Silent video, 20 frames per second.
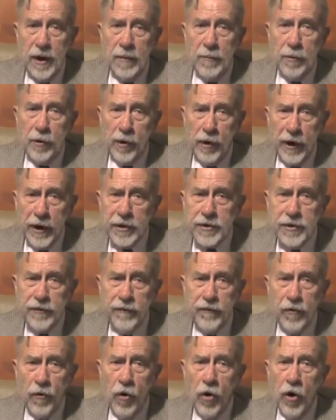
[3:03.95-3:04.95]

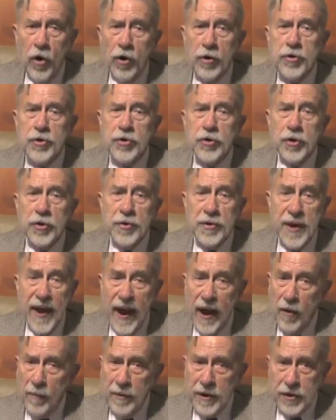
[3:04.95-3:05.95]
Plerixafor should
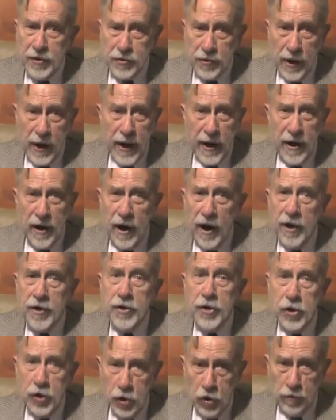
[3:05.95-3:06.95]
now be tried
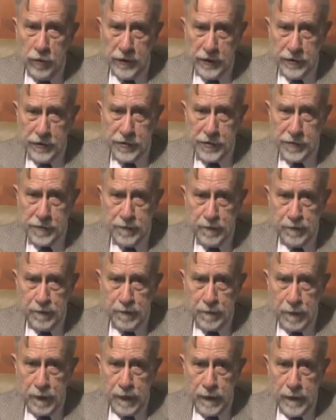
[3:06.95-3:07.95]
on humans
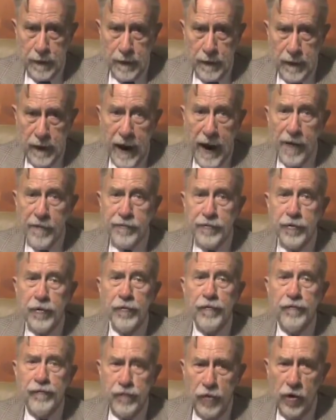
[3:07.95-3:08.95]
after
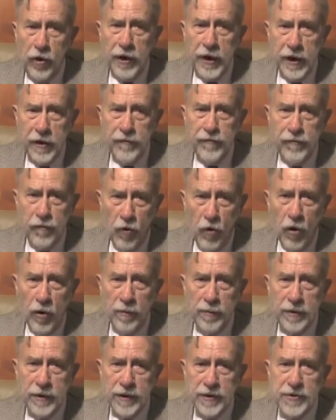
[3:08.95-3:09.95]
fully
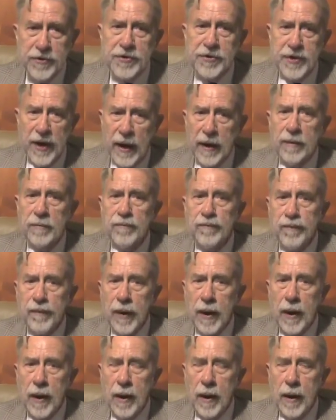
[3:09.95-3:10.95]
informed consent
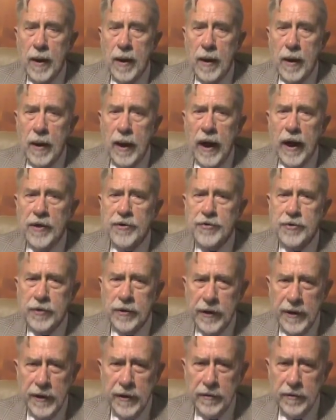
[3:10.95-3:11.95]
as
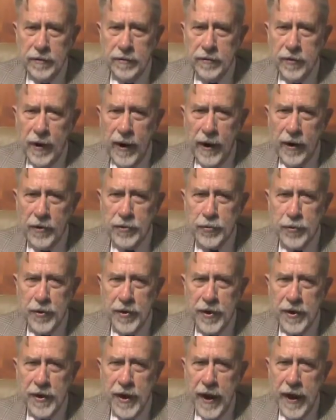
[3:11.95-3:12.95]
clinical trials
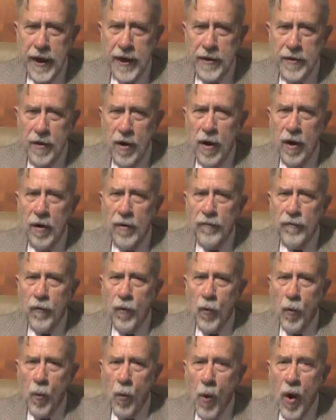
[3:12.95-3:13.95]
with an N of
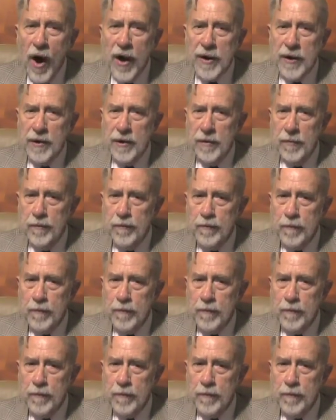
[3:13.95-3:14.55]
one.